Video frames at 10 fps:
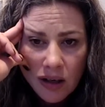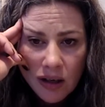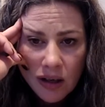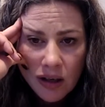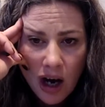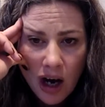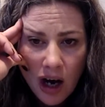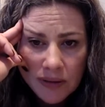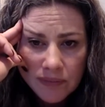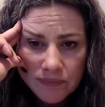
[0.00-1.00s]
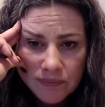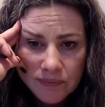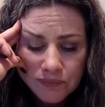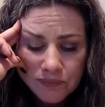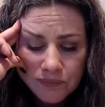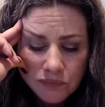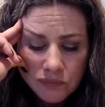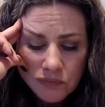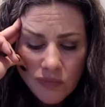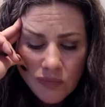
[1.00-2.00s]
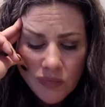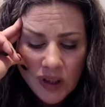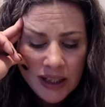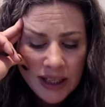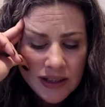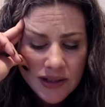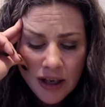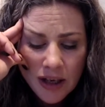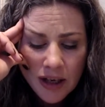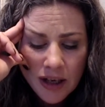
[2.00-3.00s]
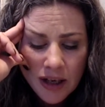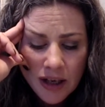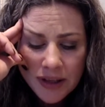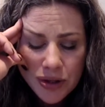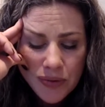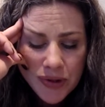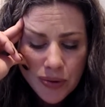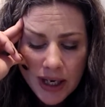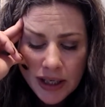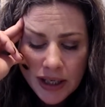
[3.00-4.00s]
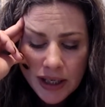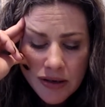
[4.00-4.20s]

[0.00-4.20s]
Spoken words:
coffin. It has nothing to do with trade.